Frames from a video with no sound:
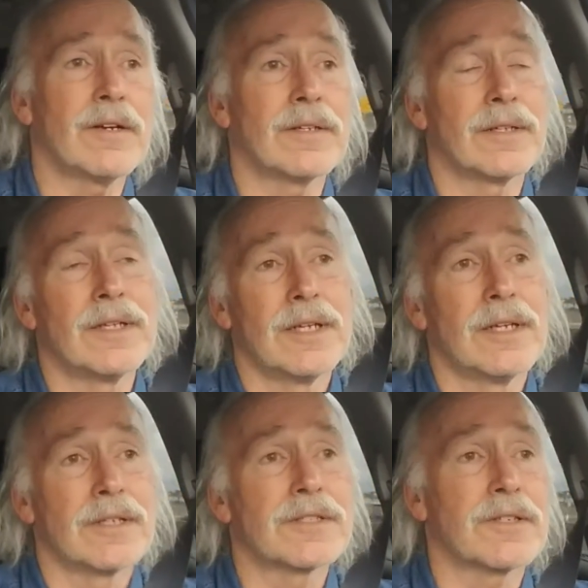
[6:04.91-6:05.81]

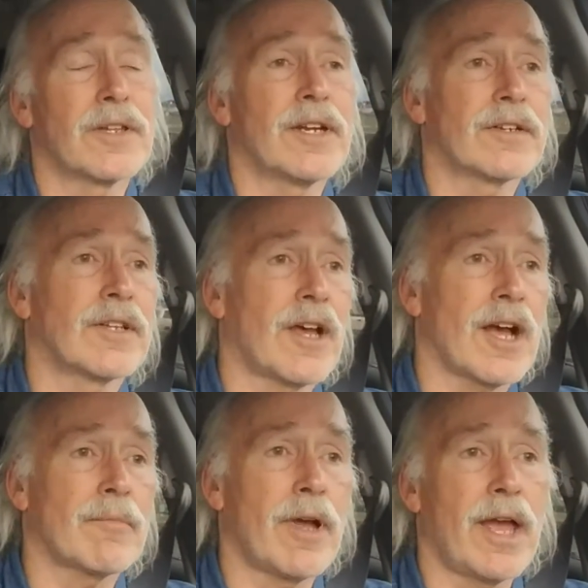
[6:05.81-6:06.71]
And so they're
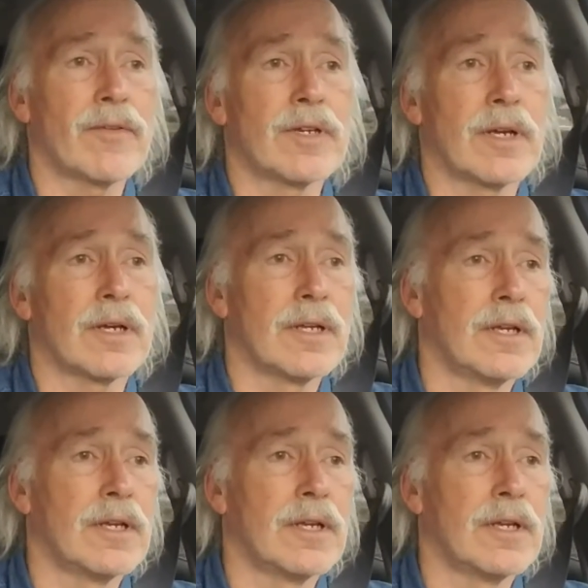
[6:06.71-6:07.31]
talking about having to